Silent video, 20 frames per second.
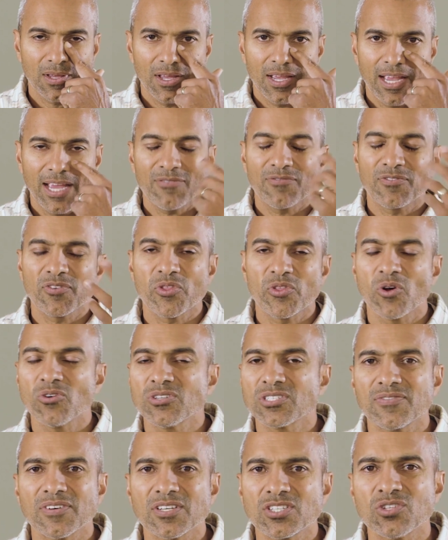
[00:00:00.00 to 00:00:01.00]
And for
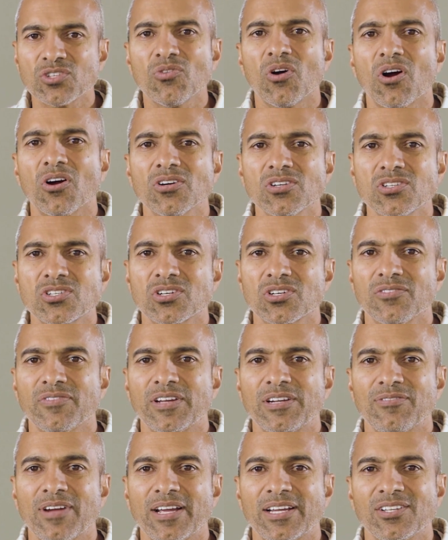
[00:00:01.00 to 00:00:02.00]
those of us who are
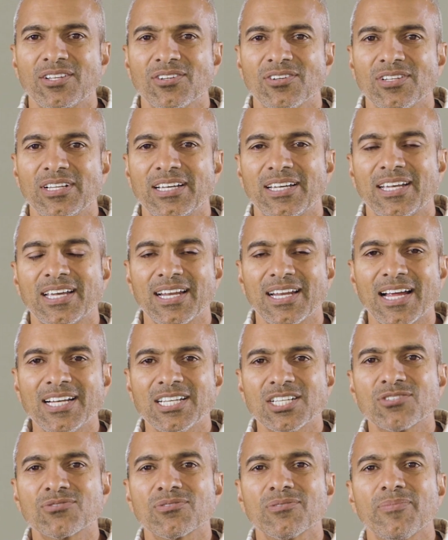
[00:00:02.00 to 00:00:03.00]
serving regularly, can I
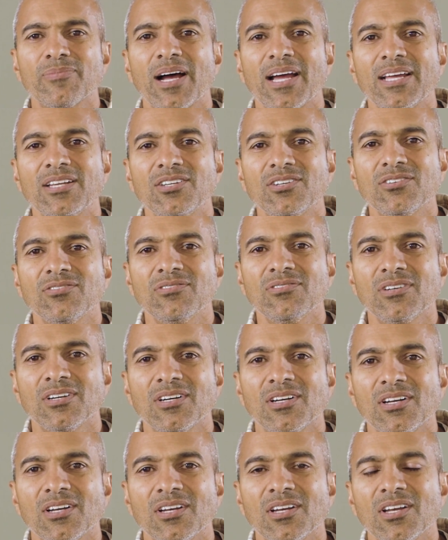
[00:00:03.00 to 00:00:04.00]
just remind you,
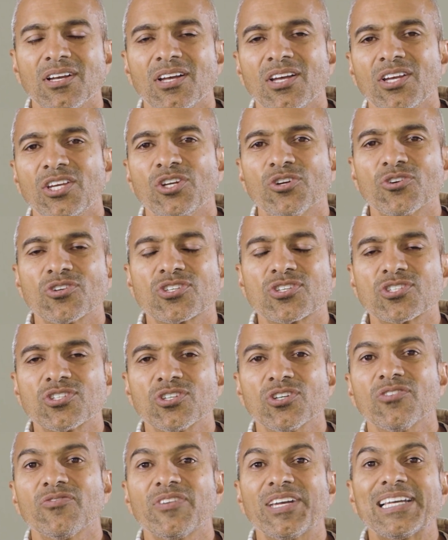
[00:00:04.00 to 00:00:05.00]
you're
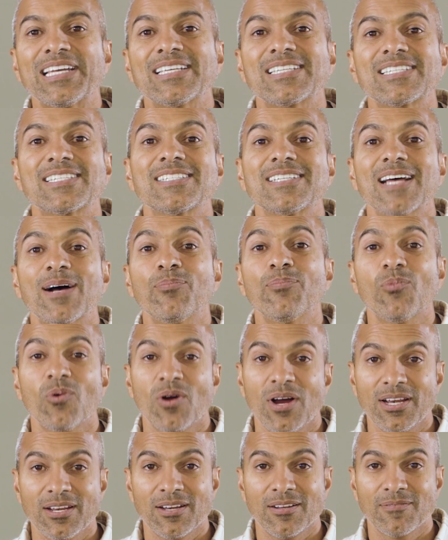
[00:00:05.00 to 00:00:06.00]
serving
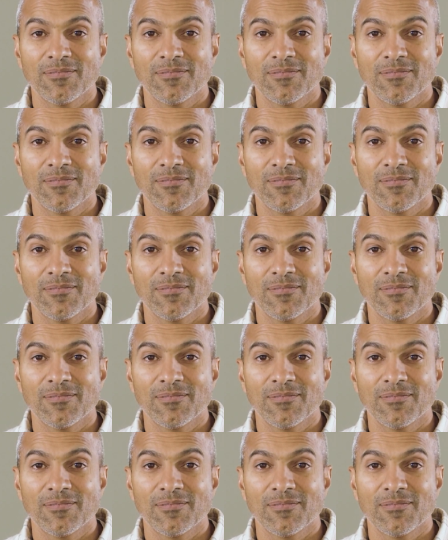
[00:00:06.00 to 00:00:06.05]
someone.